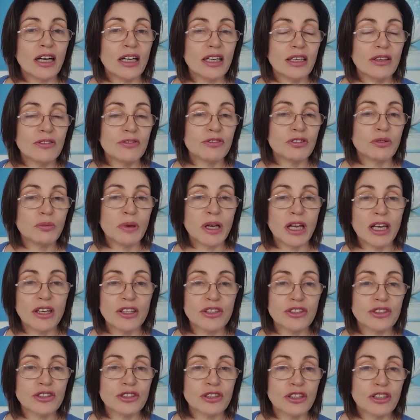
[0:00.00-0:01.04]

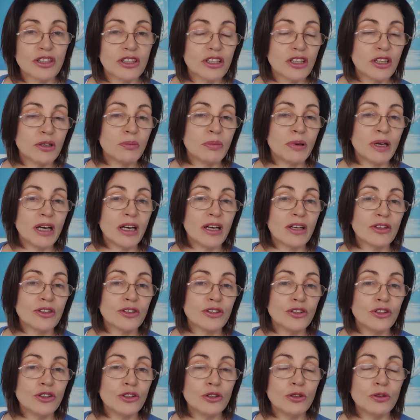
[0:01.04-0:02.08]
information about
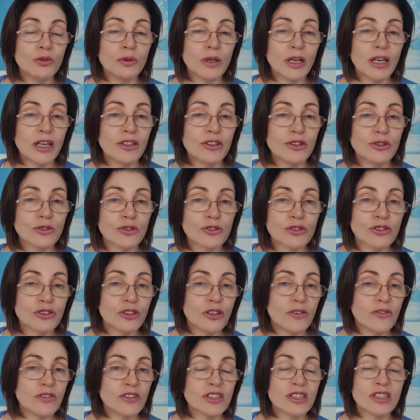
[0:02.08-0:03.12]
you and your
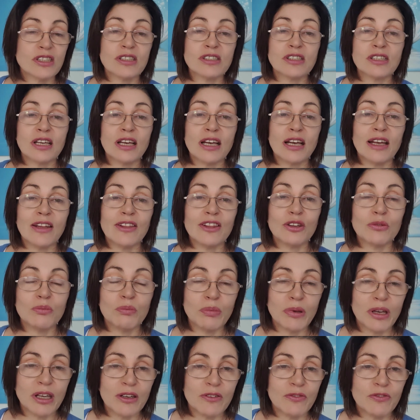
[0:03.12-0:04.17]
services and the
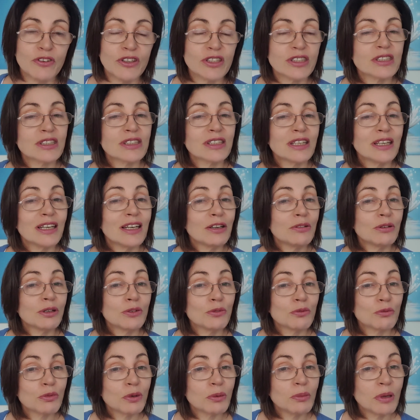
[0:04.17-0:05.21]
benefits. Now,
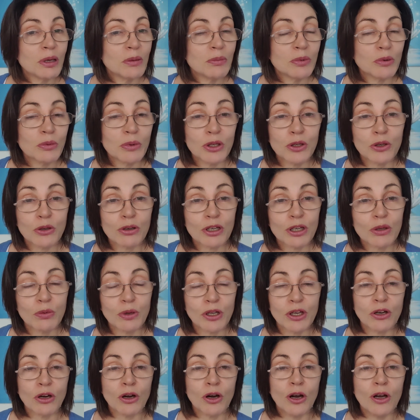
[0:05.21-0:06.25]
we already
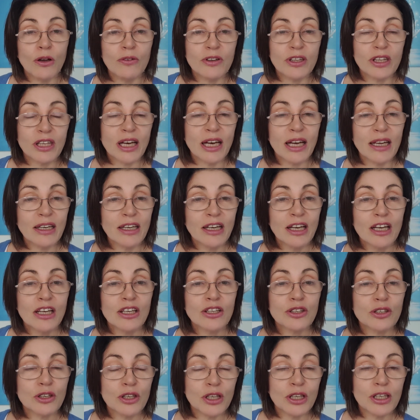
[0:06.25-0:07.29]
went over that.
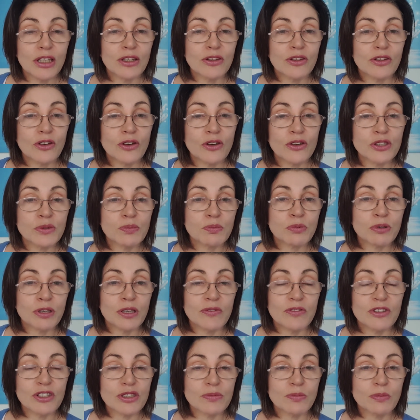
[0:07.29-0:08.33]
Those
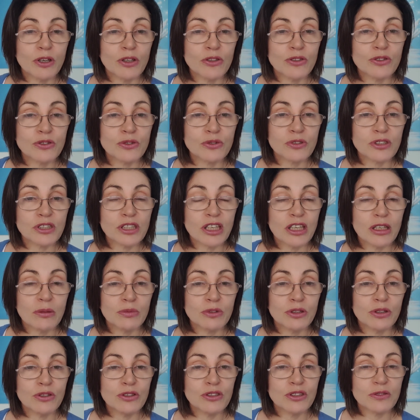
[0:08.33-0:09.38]
previous modules help
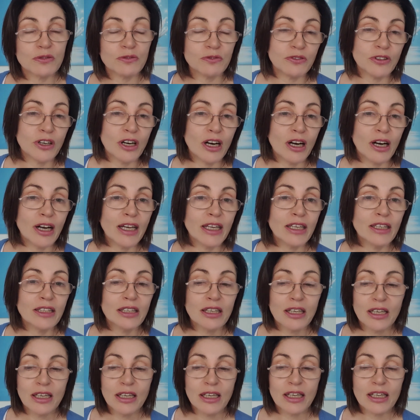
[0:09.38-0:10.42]
you define
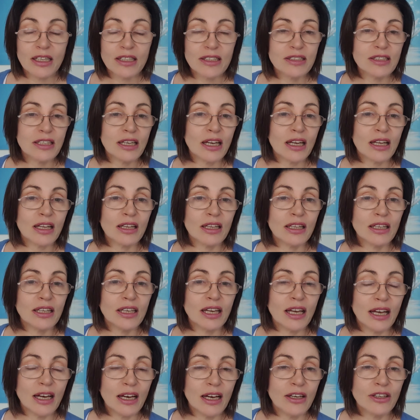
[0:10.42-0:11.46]
exactly
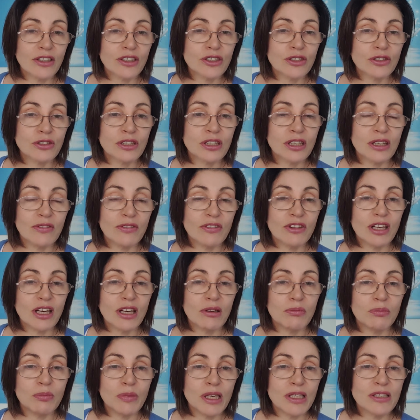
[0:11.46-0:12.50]
how to give
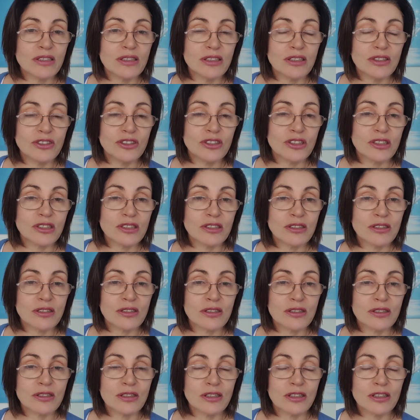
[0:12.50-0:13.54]
that message in a
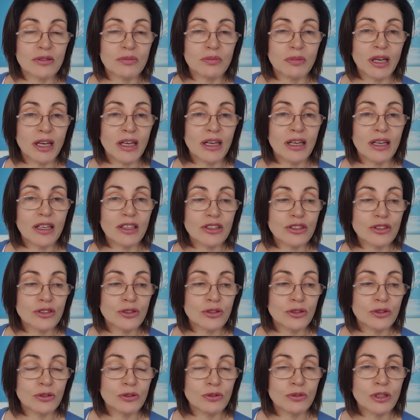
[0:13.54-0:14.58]
succinct manner
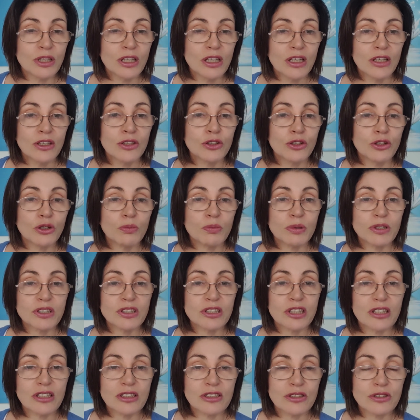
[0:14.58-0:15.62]
to your
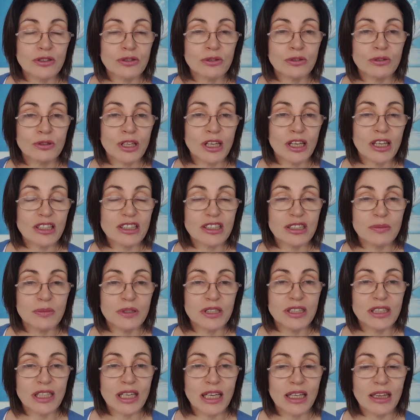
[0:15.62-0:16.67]
potential
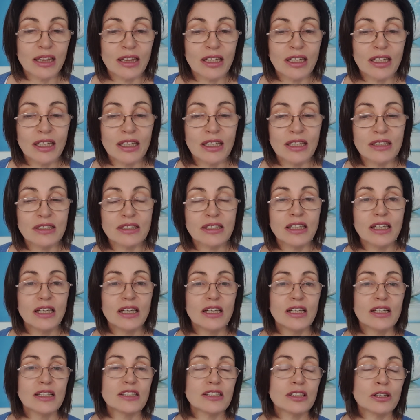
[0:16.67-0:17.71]
customers and leads.
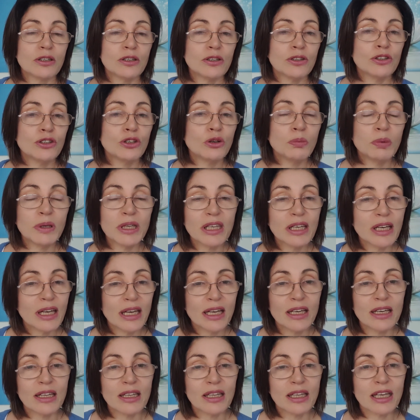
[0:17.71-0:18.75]
So you'll be
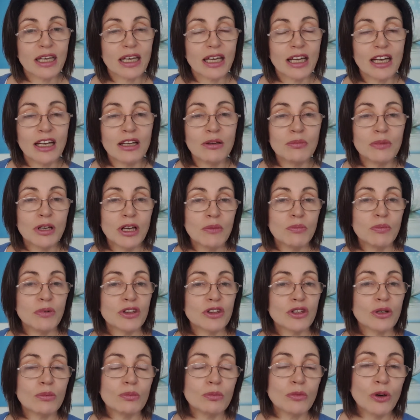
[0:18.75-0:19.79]
ahead of the game, but
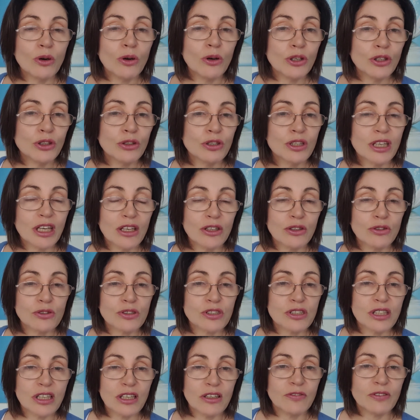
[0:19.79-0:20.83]
the more you get
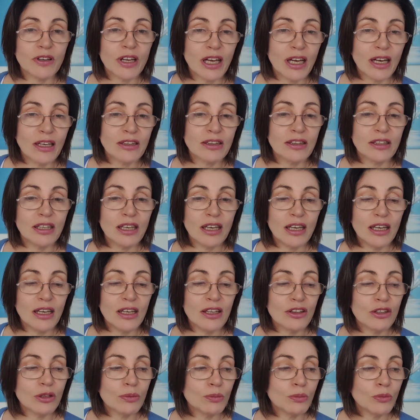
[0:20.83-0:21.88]
yourself out
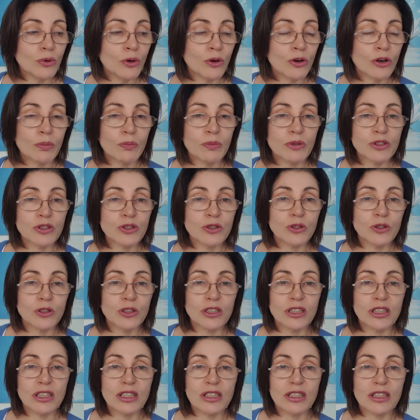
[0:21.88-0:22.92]
there, the more
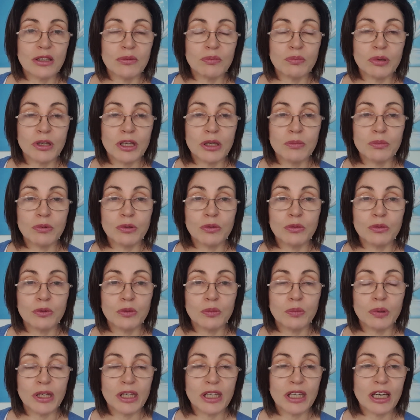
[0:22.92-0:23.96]
opportunity that people will
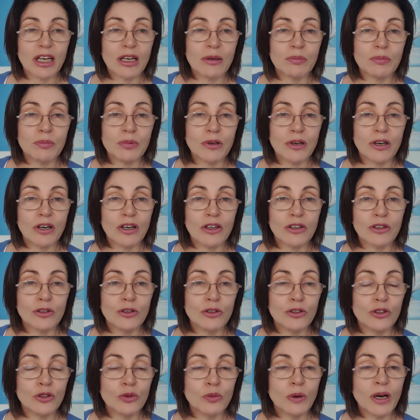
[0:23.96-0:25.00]
pick up on who
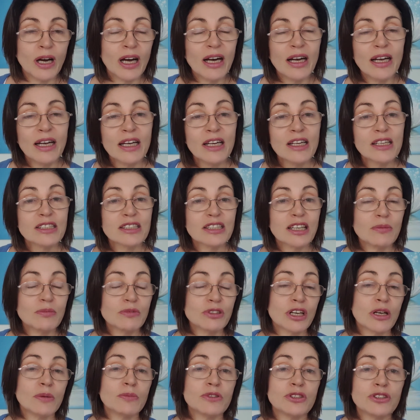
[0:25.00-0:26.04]
you are.
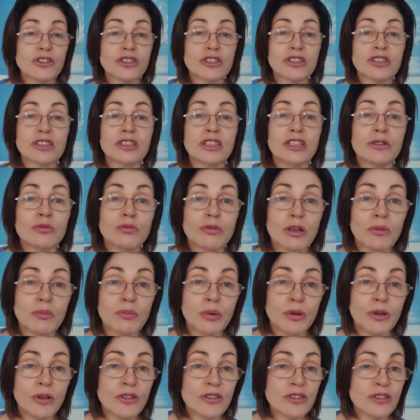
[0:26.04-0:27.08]
Sometimes you just need one
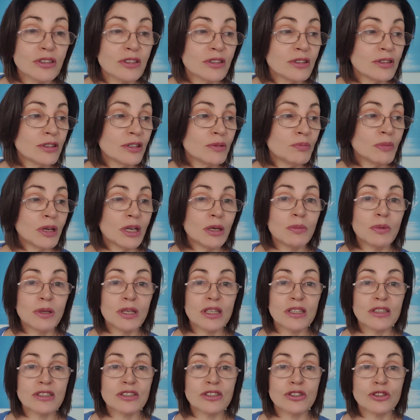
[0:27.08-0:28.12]
person. Maybe
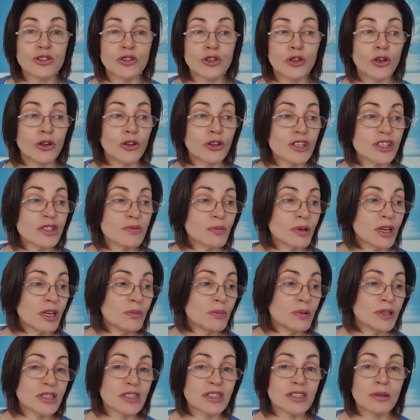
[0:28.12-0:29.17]
it's a journalist,
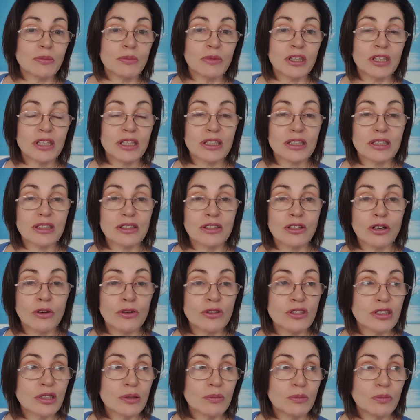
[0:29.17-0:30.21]
maybe it's someone that
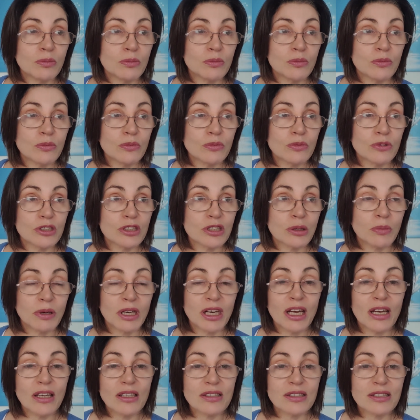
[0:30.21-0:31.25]
knows someone
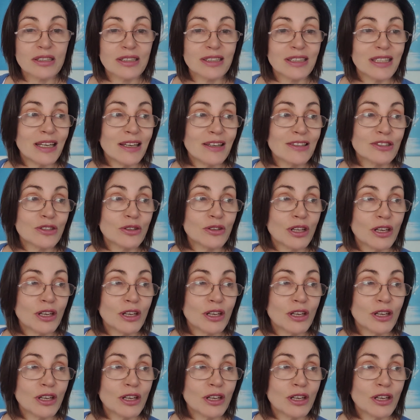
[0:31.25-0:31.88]
else that tells all